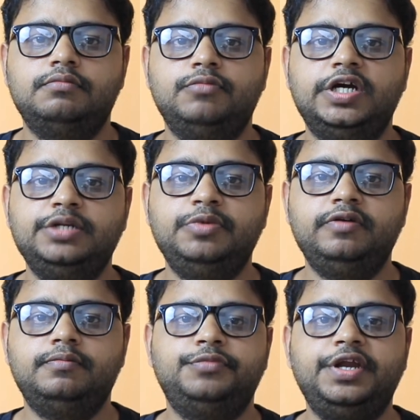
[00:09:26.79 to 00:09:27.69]
might
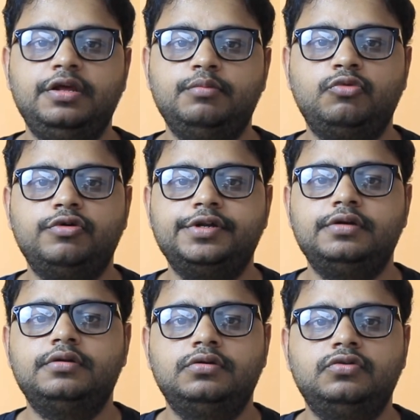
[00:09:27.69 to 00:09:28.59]
be pretty
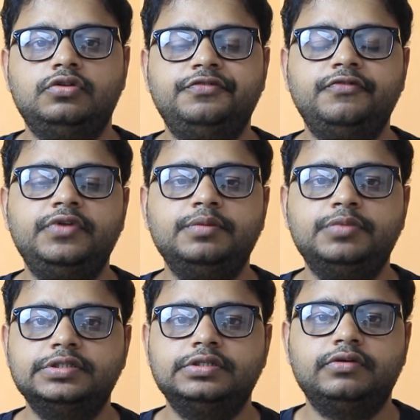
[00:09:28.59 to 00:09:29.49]
important to the
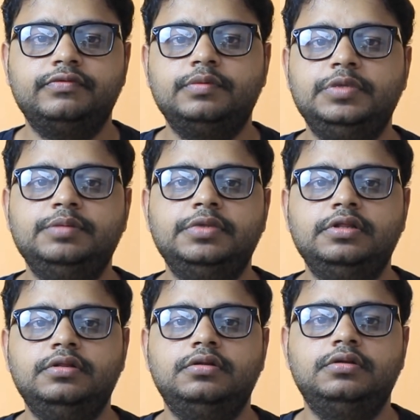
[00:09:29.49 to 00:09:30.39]
50% of the
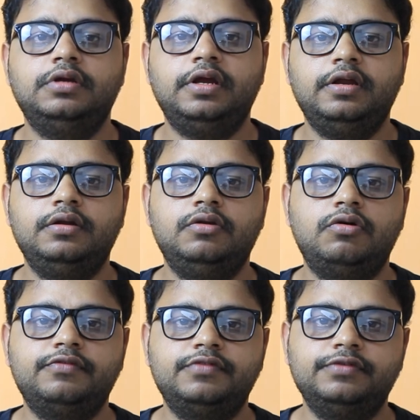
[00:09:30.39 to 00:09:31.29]
people and
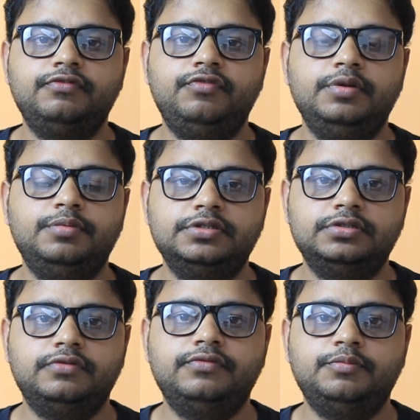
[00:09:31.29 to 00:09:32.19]
not for the
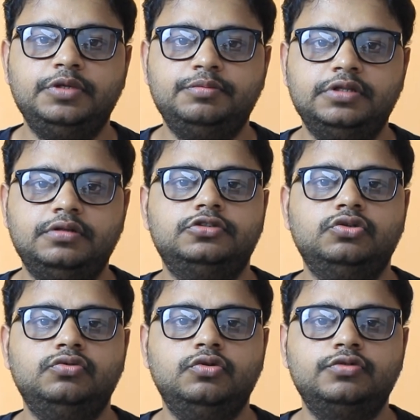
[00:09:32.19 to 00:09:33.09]
50% of the people.
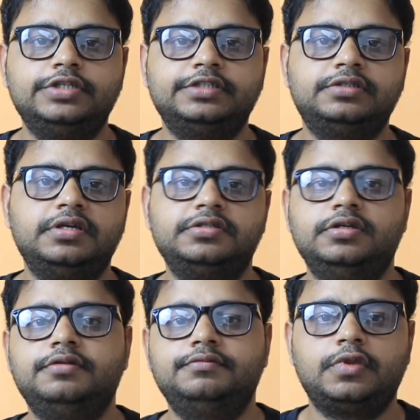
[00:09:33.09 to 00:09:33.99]
So those extras
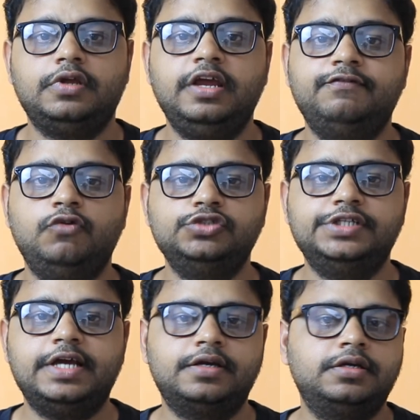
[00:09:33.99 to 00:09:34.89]
are headphone
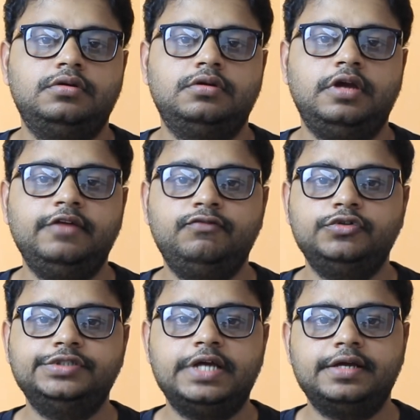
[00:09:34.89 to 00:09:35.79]
jack.
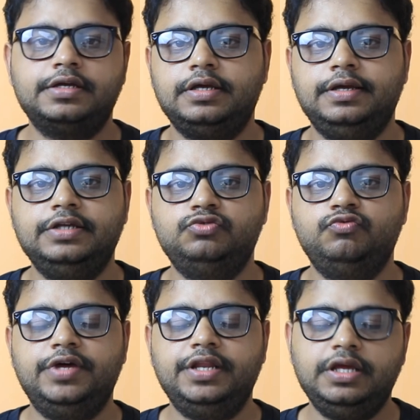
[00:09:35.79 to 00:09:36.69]
Headphone jack is
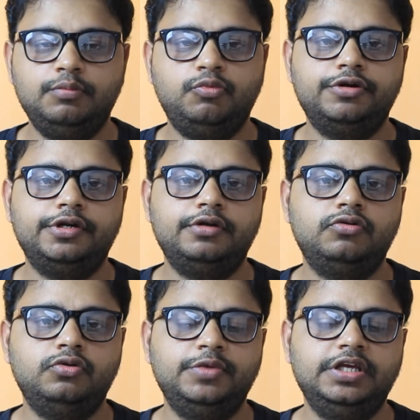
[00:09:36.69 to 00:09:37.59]
very
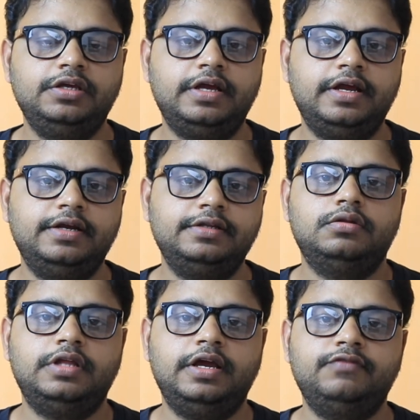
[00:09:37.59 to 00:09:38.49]
important to me, and
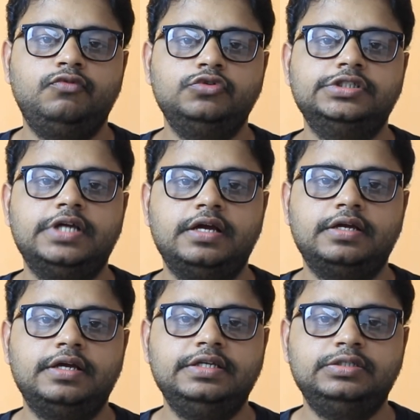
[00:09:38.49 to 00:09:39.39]
the headphone
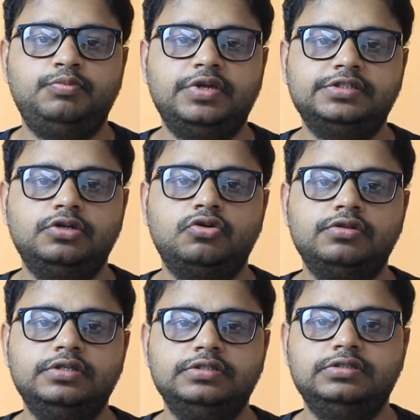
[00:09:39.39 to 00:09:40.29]
jack is present
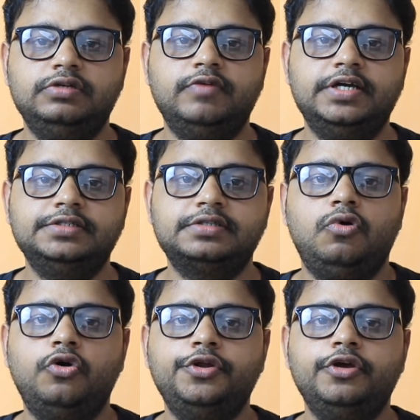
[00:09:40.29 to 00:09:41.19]
on this device.
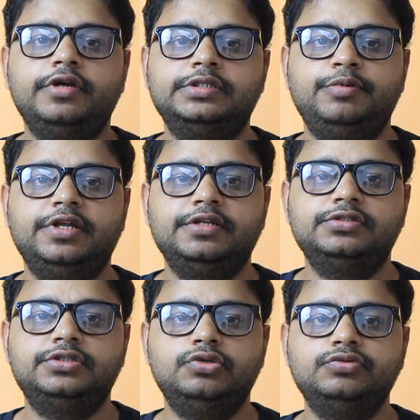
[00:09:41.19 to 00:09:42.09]
Audio
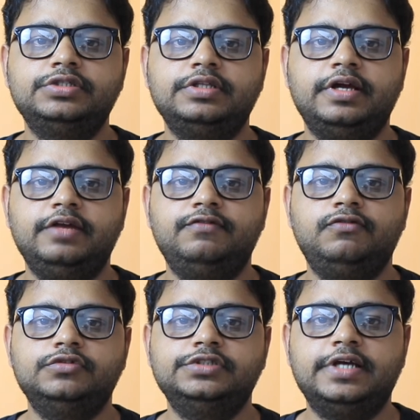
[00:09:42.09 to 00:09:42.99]
experience using the
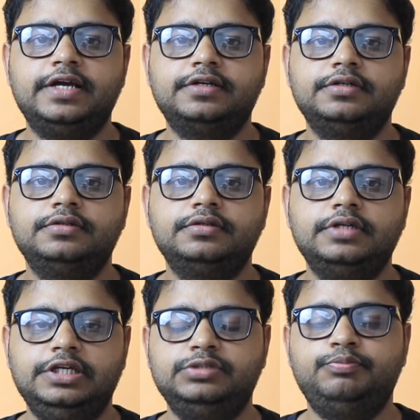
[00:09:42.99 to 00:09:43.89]
headphone jack
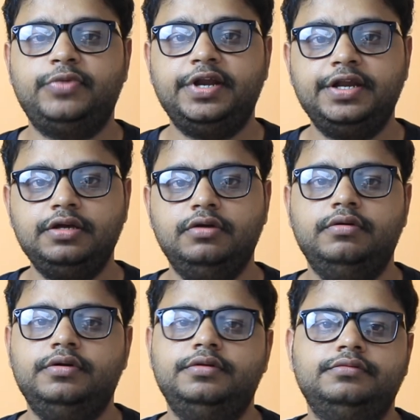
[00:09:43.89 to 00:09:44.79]
is pretty
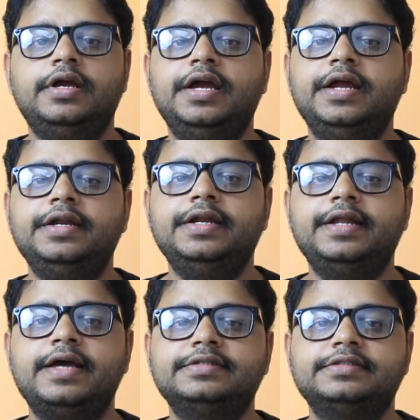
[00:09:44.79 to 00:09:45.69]
good, and it
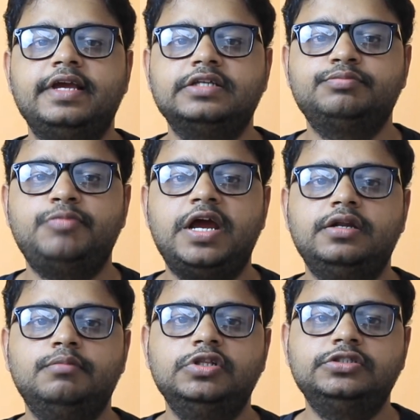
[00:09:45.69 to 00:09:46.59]
has
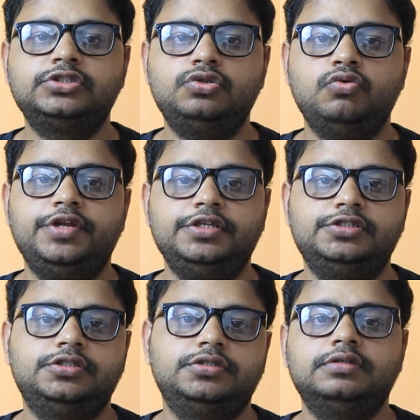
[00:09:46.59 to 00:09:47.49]
expandable
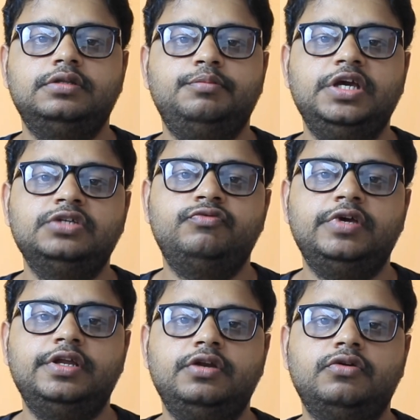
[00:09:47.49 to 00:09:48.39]
storage. The base
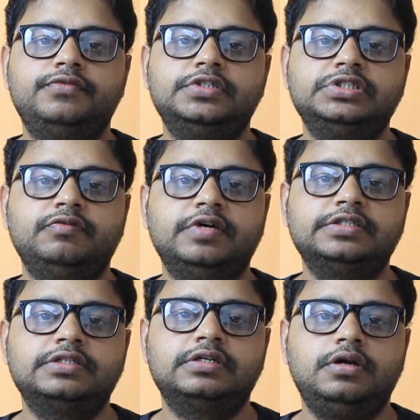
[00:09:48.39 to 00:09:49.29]
variant of this
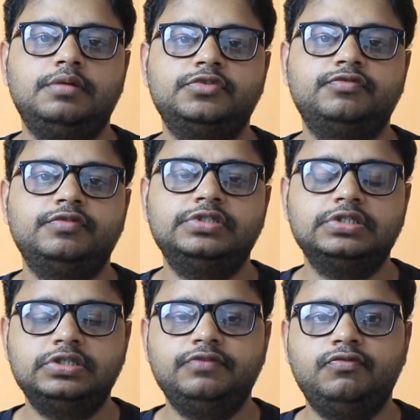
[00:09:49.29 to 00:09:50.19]
device comes with
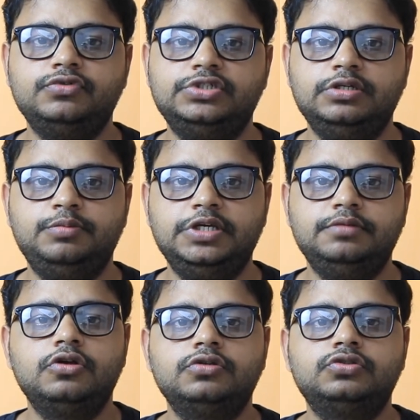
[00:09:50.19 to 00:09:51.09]
64GB.
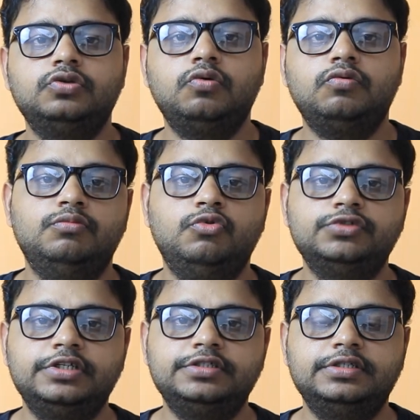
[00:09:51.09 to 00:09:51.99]
So
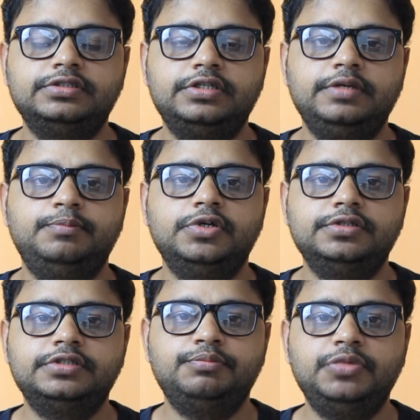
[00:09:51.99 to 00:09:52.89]
mostly
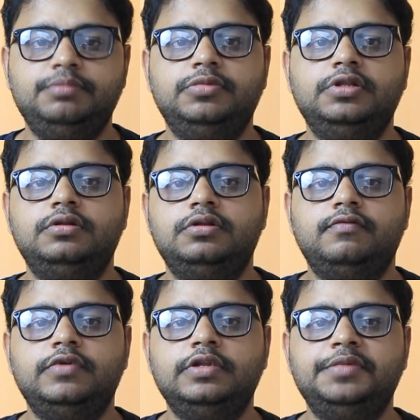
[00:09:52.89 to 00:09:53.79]
60% people
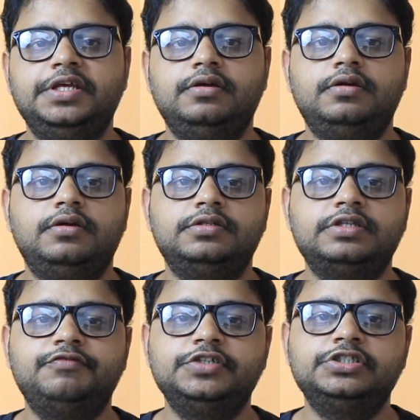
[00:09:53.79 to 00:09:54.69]
will be
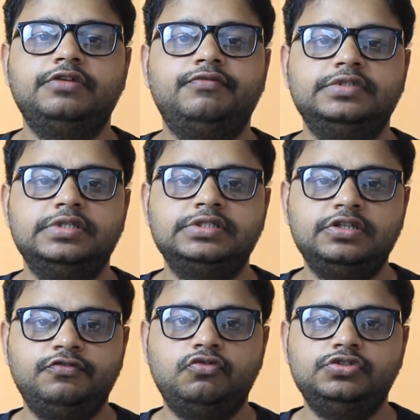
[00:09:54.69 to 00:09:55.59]
sufficient with
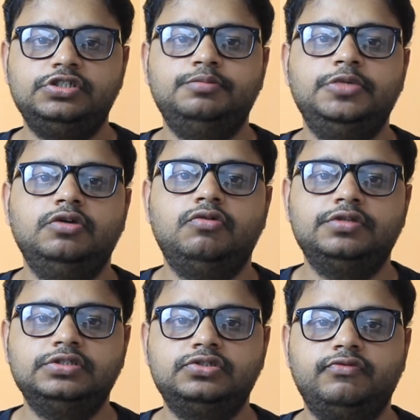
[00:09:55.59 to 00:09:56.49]
64GB on
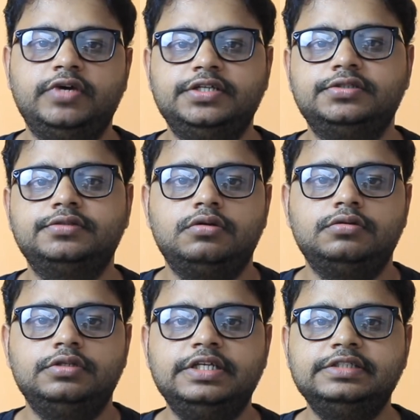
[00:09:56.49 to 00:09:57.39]
this device.
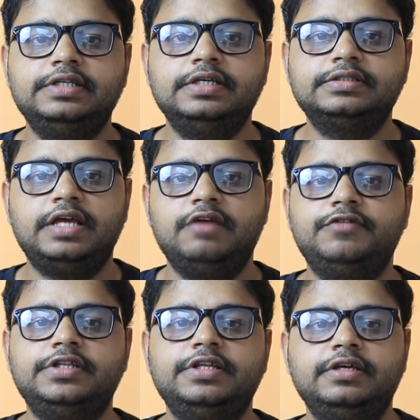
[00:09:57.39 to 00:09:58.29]
These days,
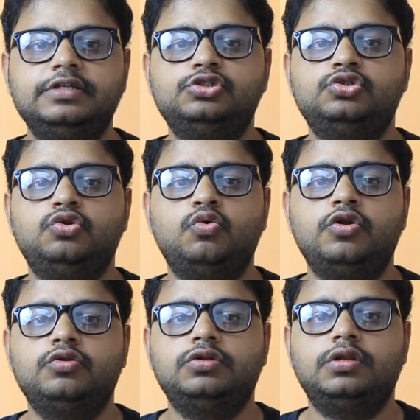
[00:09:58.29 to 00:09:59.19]
everything is stored
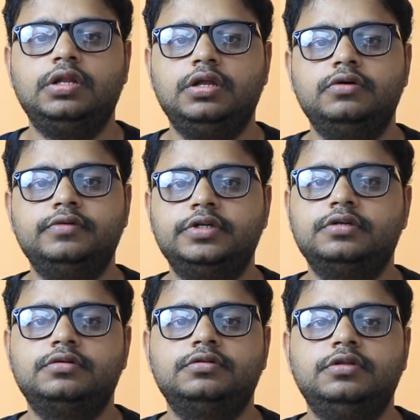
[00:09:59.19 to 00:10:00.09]
on cloud.
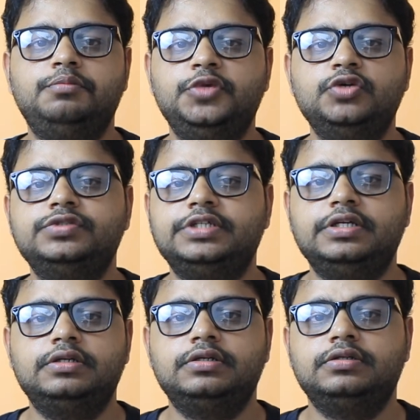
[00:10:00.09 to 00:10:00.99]
The
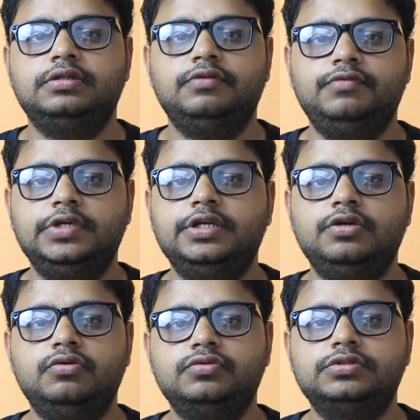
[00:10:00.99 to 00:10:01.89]
music, the
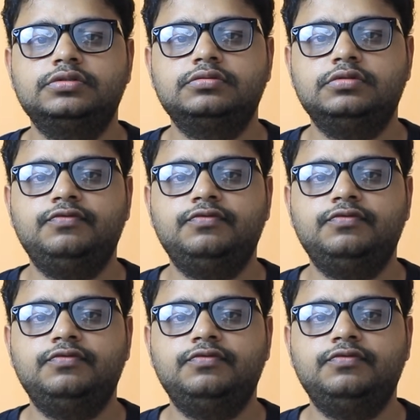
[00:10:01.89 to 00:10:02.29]
videos, the